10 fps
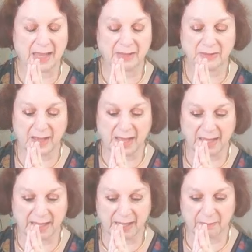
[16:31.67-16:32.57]
And
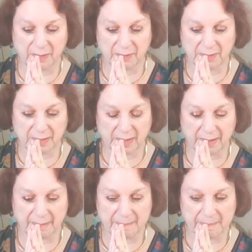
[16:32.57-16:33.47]
I will
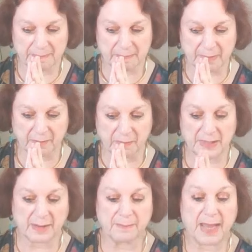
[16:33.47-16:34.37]

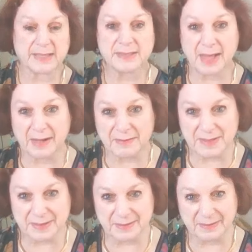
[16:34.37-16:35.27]
read on past
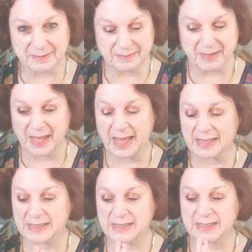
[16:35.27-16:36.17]
lives
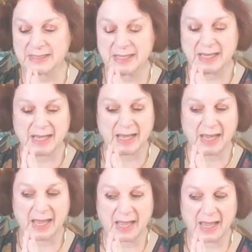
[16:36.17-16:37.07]
and
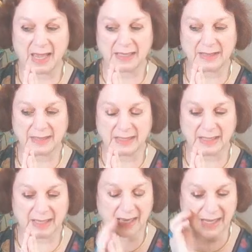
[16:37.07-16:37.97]

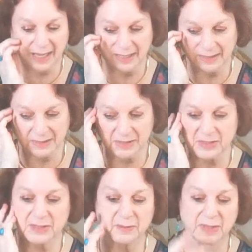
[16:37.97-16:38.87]
anything to
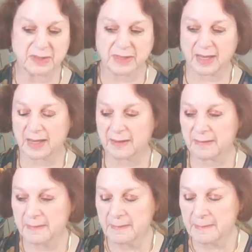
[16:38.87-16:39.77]
do with
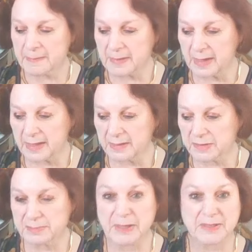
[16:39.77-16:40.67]

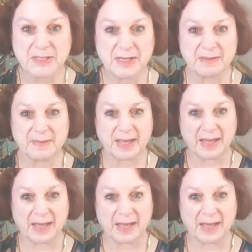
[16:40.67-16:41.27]
your spirit team.